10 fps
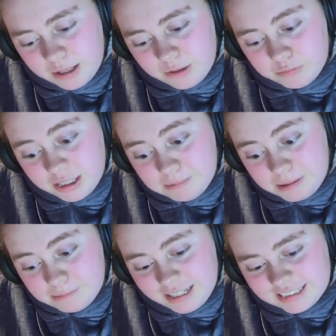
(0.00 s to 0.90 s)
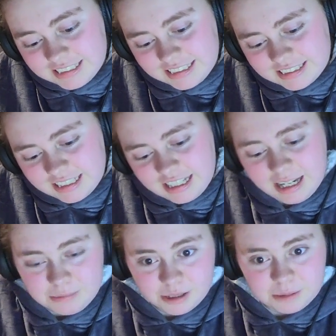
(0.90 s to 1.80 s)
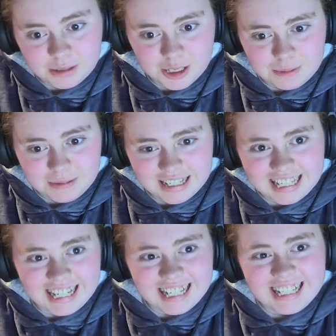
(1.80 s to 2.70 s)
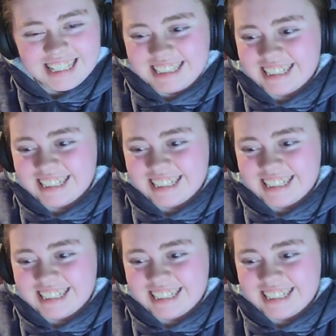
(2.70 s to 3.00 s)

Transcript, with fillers: paint really bad paintings, and become a hermit again.